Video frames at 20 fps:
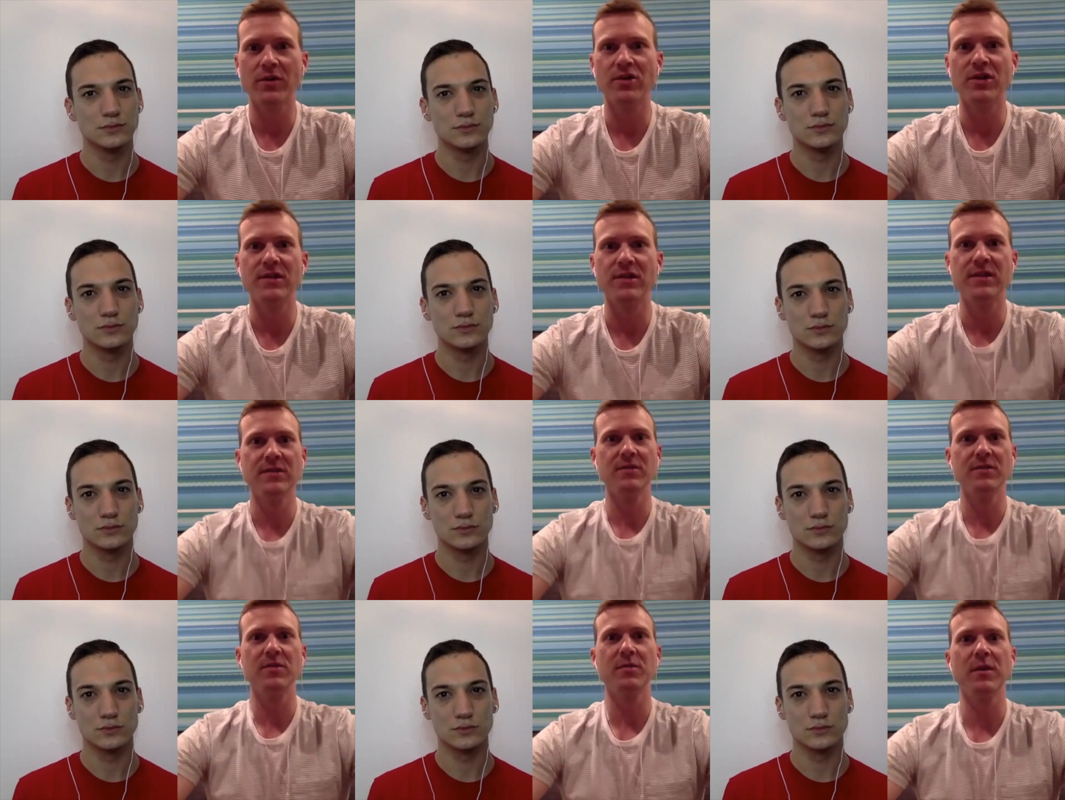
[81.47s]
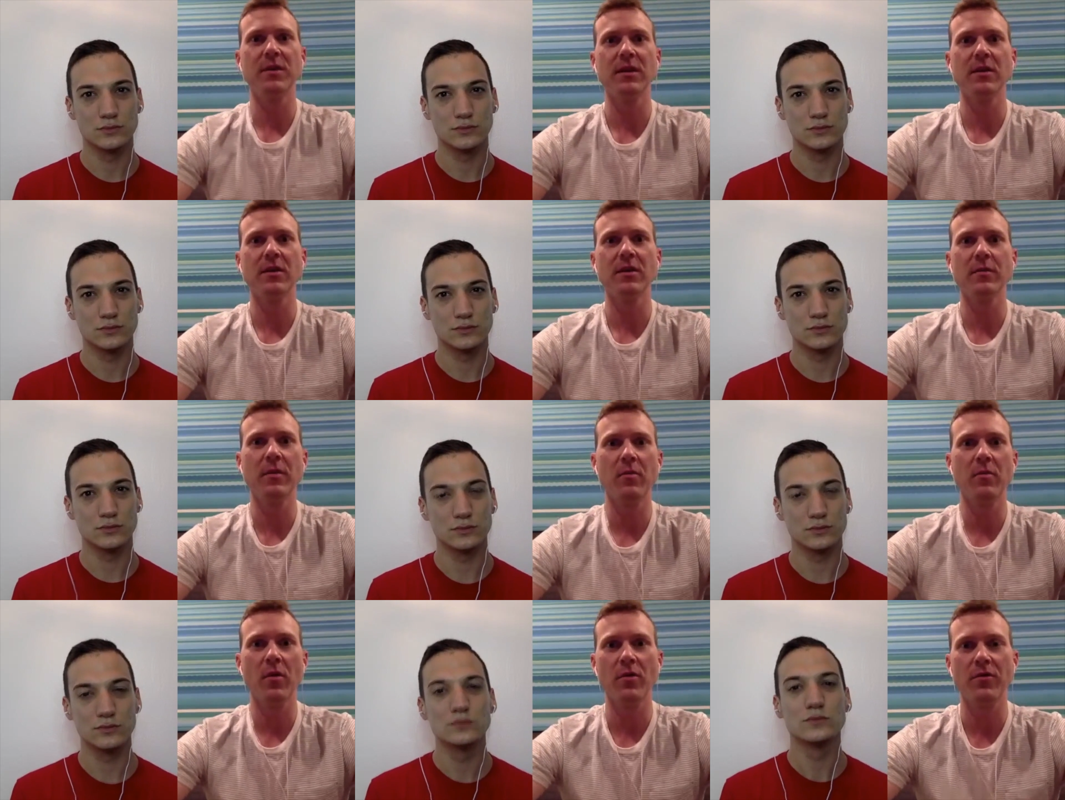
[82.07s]
Speaker 1: And she seems to be a
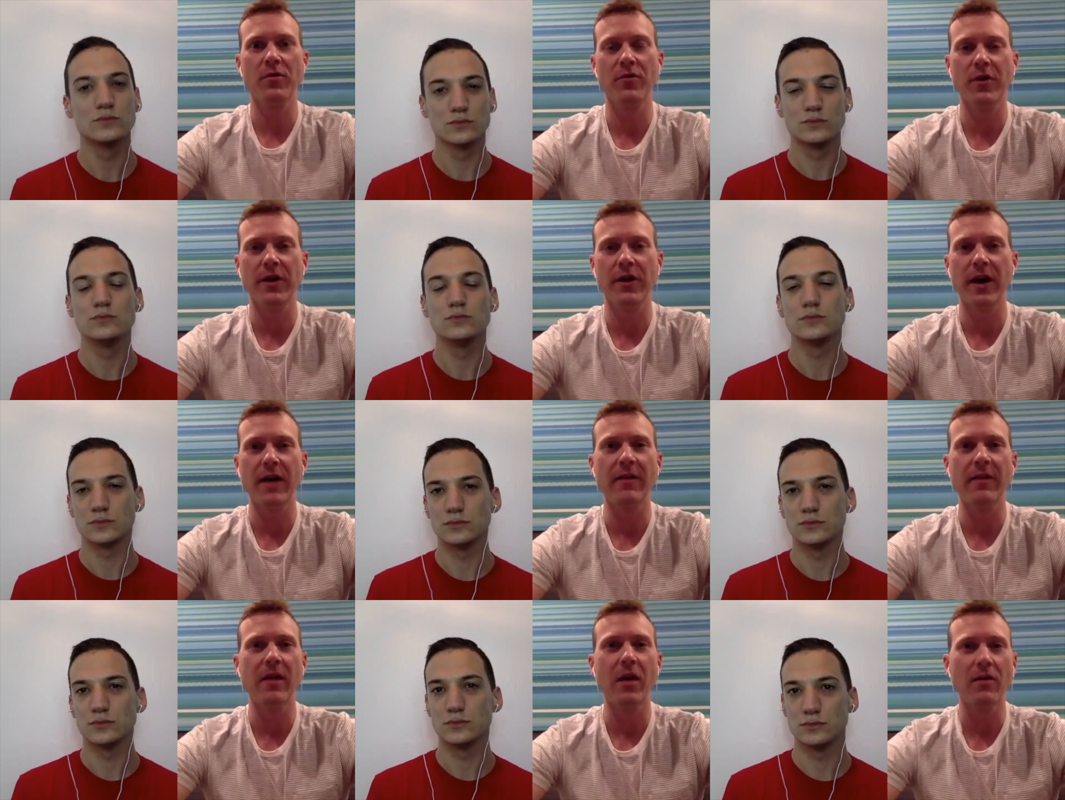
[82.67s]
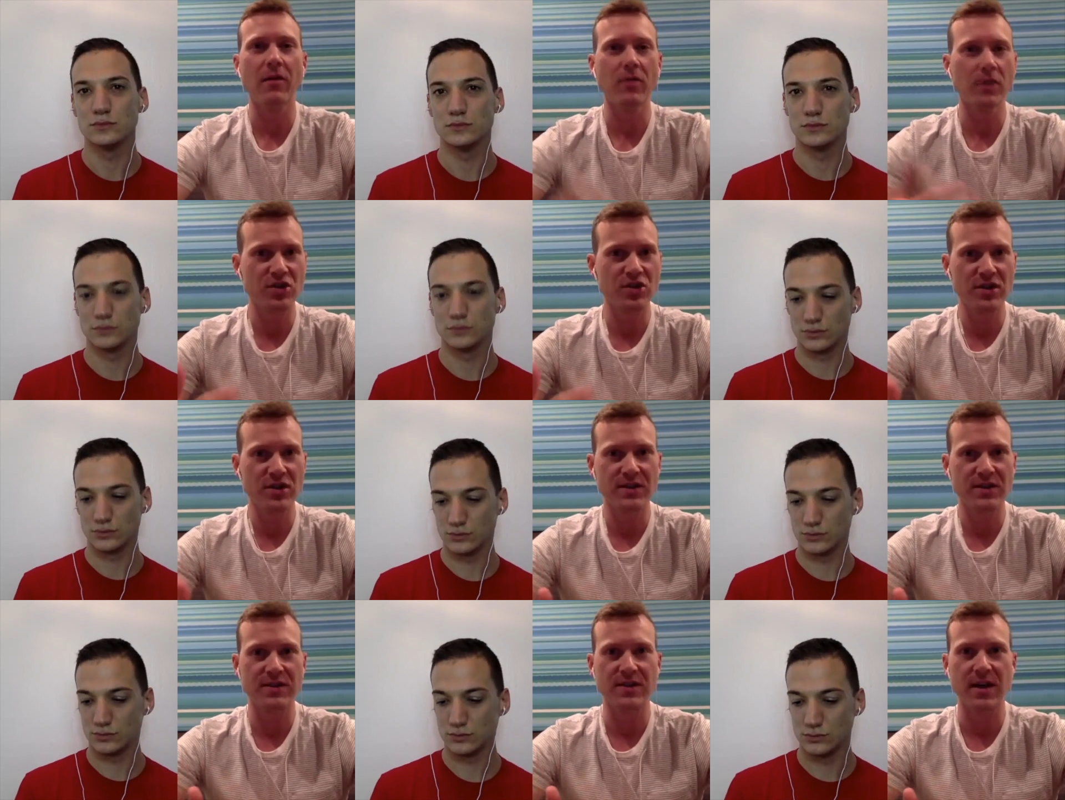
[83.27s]
little bit more free. I love what
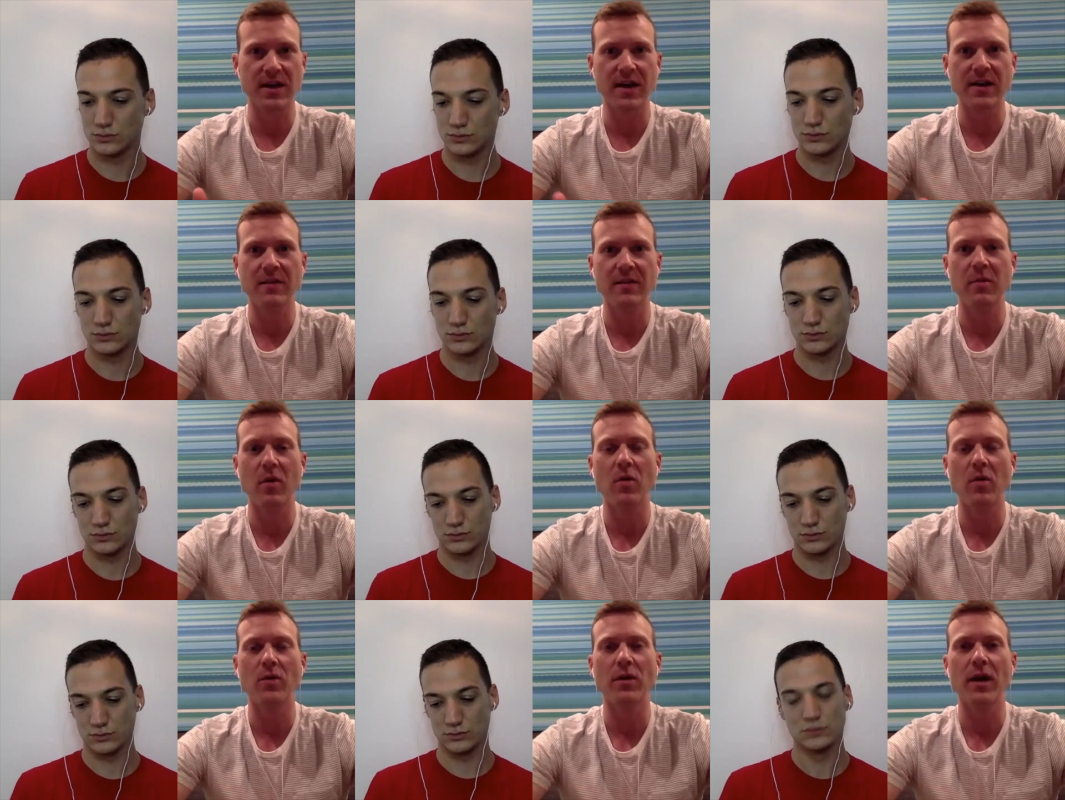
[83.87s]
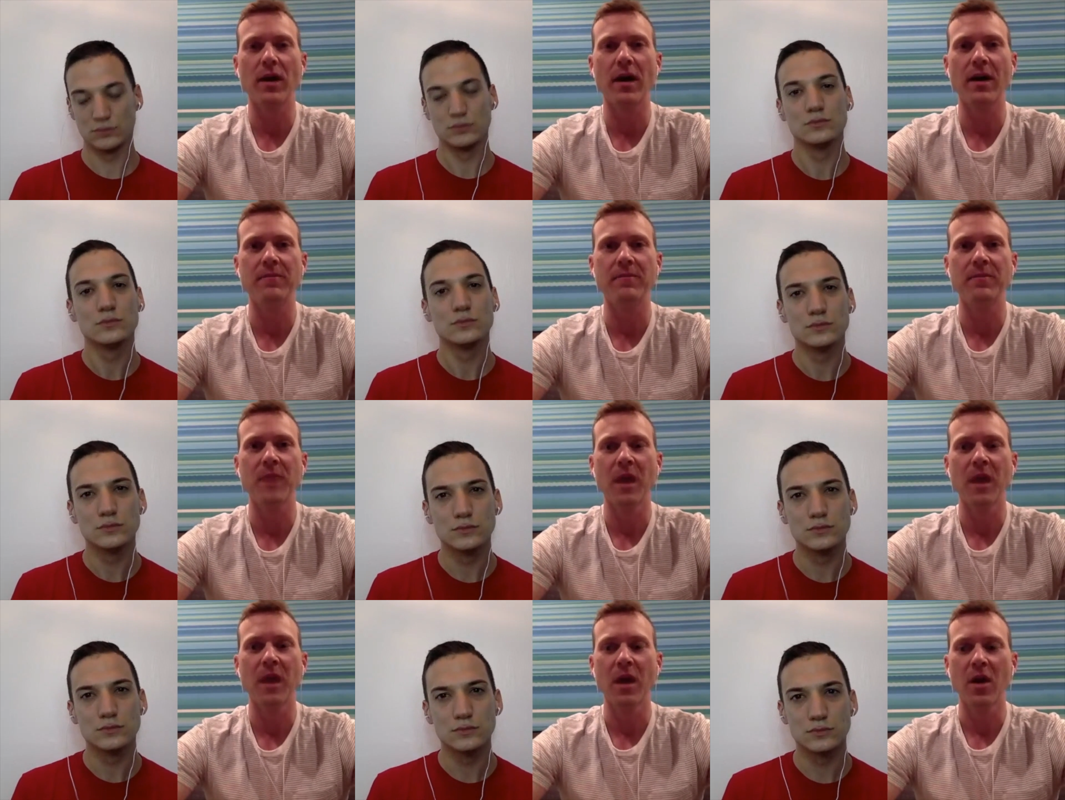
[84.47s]
she said about um,